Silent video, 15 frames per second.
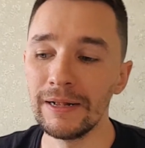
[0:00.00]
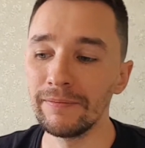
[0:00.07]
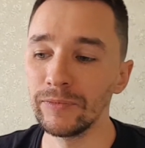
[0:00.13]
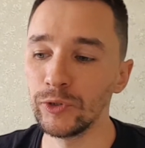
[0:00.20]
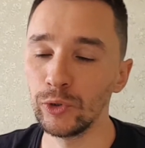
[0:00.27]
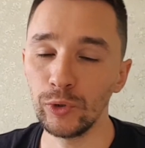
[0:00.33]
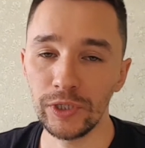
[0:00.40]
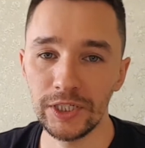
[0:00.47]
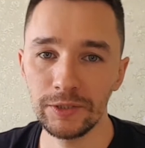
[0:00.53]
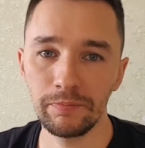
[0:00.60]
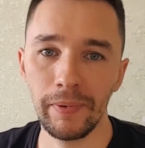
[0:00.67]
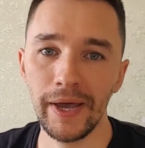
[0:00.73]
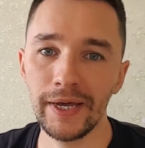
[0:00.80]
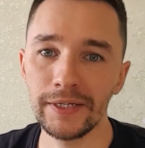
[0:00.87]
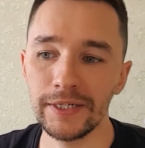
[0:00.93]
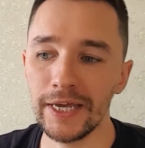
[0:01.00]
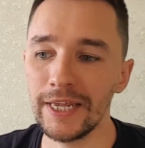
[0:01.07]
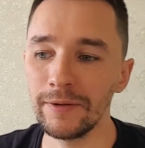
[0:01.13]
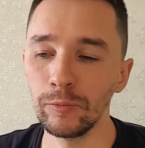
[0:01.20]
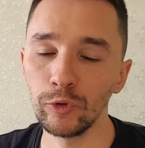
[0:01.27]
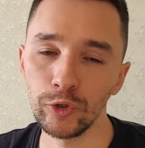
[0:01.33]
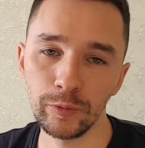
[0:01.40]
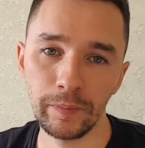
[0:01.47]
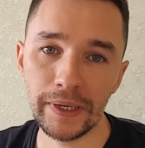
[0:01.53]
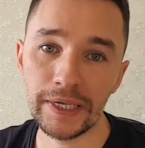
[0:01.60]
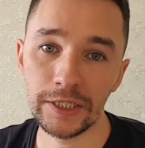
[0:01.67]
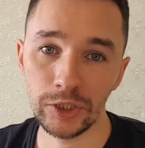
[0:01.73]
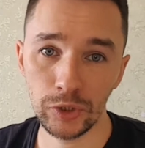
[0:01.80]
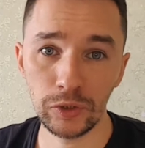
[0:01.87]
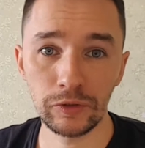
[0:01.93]
to expand, any more
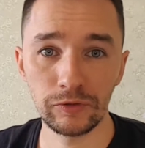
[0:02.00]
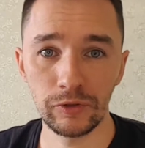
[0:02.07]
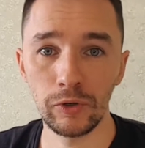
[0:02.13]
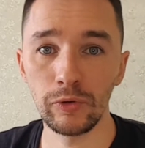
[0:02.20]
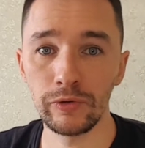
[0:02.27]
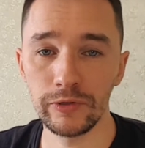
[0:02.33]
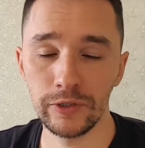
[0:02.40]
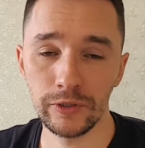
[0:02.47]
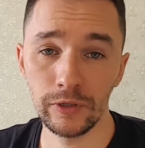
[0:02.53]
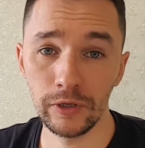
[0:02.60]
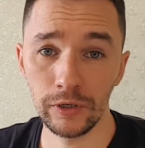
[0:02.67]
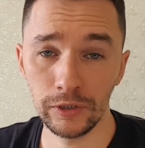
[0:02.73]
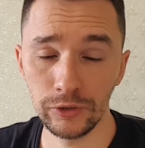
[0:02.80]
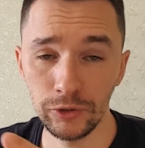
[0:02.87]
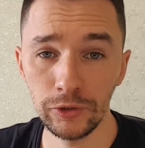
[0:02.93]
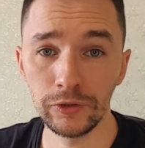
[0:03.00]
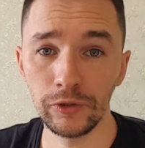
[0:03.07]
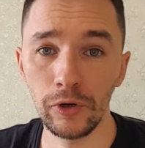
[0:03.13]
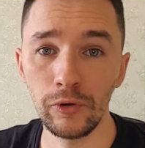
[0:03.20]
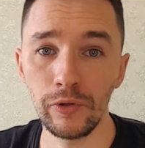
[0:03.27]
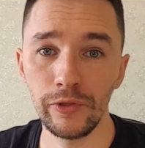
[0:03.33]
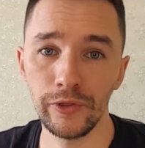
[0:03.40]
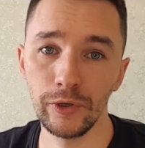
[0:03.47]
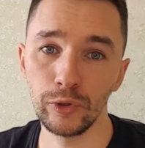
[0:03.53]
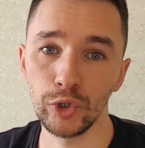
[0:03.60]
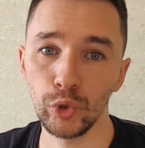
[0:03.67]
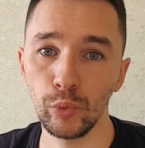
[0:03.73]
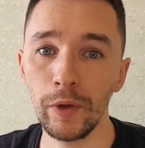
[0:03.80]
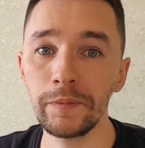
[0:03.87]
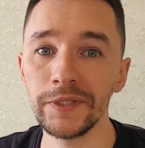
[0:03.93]
space to grow
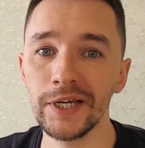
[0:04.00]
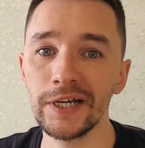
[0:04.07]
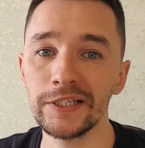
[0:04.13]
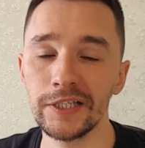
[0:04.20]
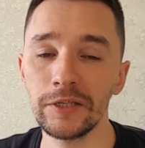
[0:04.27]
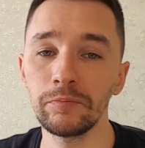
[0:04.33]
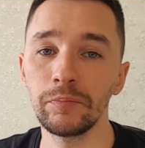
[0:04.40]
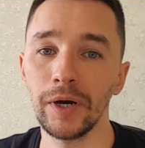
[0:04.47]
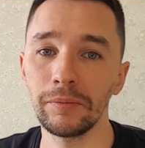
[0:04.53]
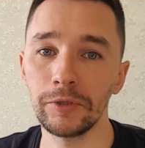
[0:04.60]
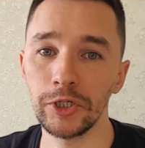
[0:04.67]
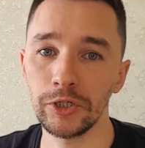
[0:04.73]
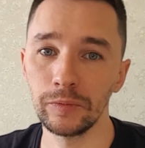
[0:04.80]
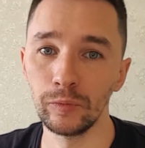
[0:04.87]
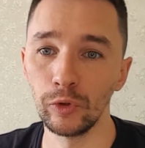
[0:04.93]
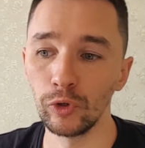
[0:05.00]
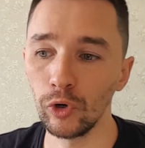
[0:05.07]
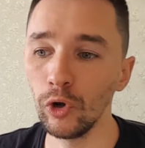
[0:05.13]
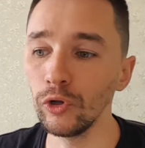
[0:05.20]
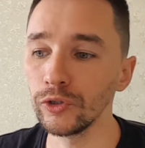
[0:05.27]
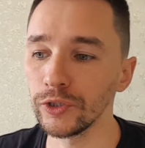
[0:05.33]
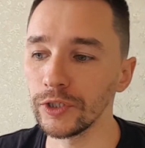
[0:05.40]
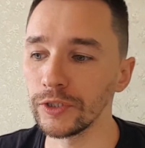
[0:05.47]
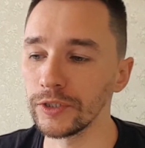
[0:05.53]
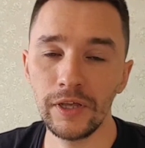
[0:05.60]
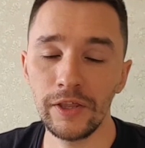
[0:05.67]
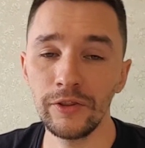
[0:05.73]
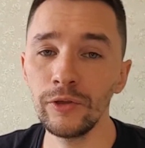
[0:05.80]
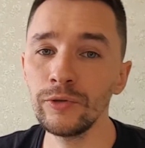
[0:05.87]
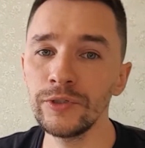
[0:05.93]
those websites and publish more content.
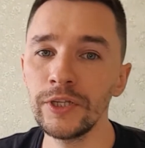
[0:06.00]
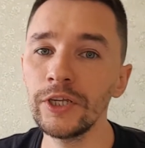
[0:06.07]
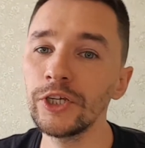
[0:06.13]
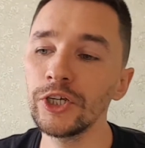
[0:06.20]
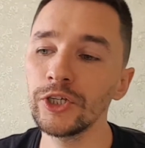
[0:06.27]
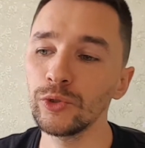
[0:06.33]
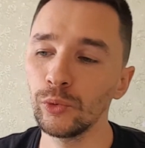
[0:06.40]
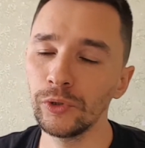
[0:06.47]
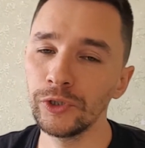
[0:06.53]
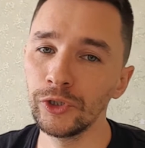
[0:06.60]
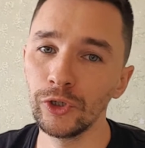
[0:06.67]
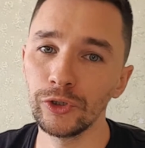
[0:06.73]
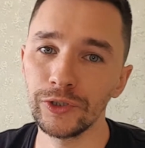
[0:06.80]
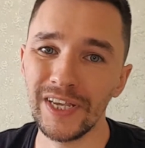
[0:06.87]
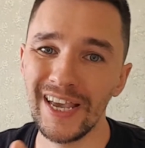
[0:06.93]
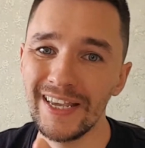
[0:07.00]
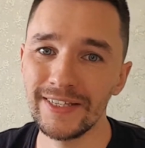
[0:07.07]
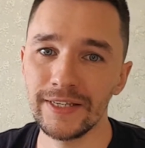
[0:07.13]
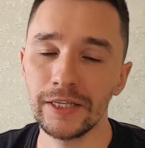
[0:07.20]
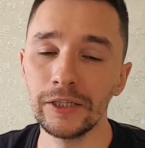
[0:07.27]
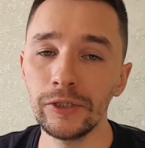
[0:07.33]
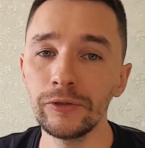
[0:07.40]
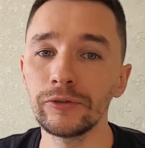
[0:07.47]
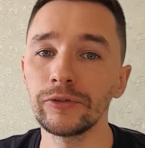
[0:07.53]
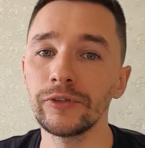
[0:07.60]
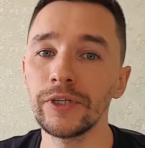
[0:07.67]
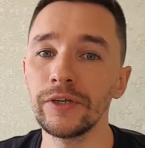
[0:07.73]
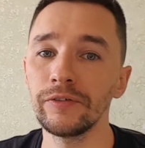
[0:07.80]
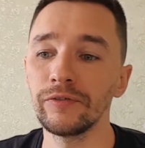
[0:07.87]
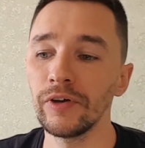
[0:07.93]
And those niches were not as
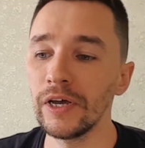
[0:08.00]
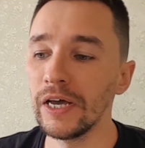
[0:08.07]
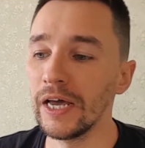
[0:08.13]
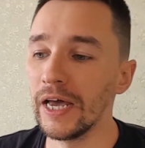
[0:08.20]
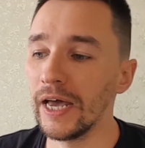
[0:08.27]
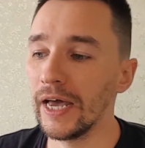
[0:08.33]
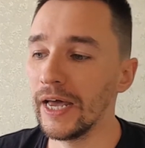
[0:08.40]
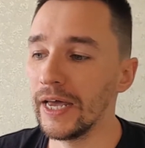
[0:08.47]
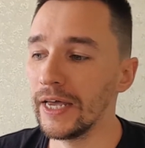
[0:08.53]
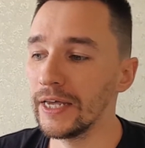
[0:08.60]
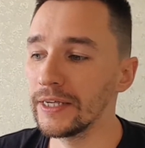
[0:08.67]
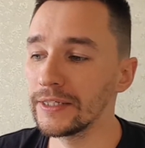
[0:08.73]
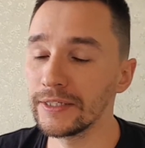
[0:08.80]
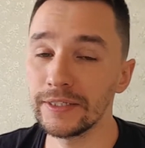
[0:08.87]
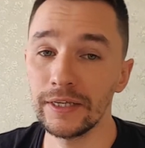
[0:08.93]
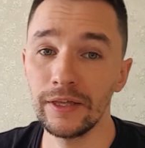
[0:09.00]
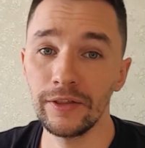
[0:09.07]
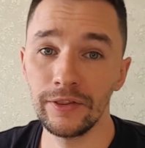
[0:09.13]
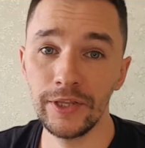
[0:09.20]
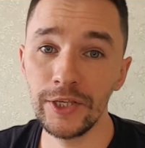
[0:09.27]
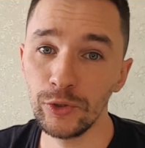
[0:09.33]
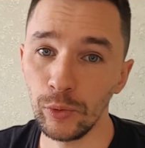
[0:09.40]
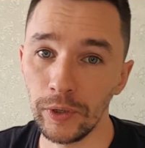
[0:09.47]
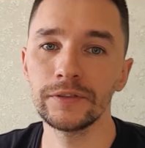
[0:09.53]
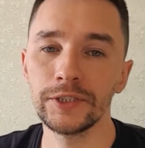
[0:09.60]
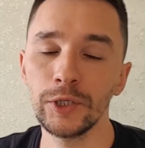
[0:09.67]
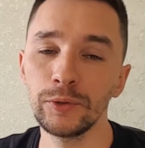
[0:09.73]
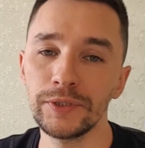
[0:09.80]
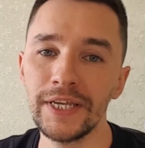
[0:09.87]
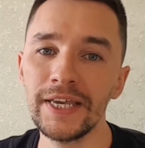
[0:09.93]
lucrative as this one.
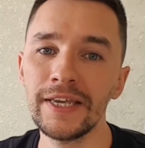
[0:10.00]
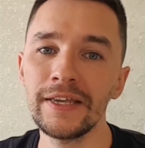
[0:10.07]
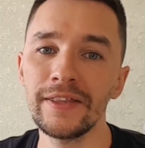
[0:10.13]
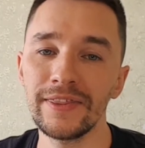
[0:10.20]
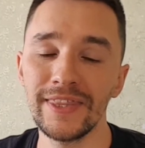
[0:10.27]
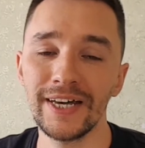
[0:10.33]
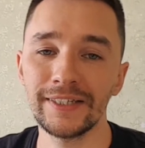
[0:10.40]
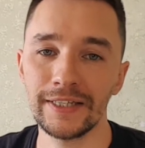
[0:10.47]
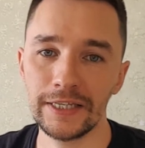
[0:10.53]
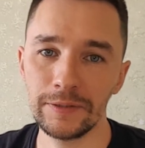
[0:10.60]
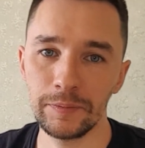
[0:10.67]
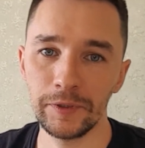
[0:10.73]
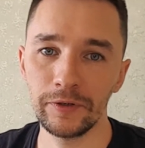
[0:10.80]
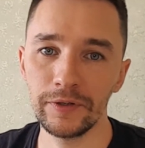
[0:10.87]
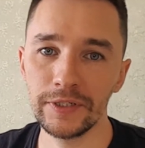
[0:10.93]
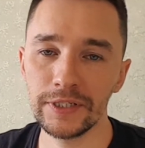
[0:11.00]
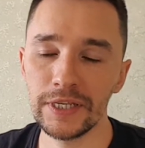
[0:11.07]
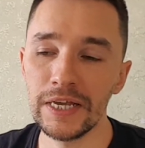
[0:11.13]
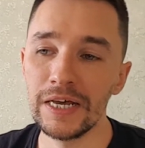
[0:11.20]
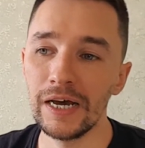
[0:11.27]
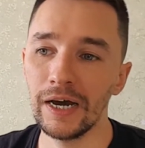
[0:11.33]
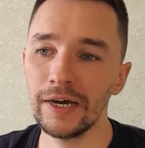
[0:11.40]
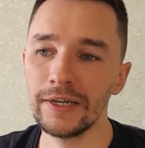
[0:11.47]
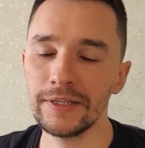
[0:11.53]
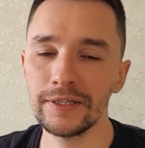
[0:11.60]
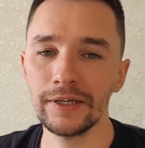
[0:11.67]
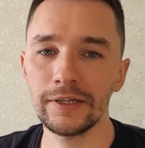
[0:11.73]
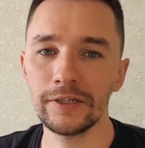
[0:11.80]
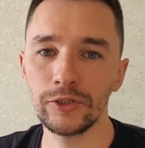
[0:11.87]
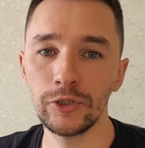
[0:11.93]
So taking that experience, I
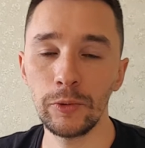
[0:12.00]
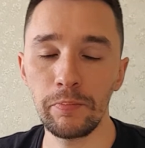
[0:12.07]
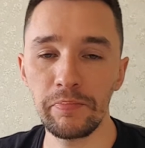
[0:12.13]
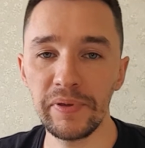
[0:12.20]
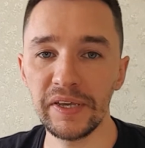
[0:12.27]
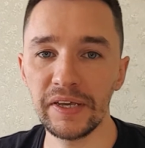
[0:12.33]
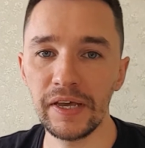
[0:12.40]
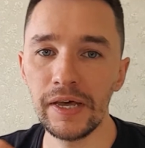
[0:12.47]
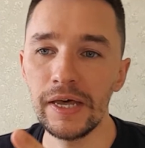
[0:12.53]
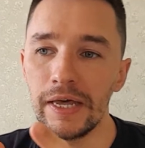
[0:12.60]
decided to pick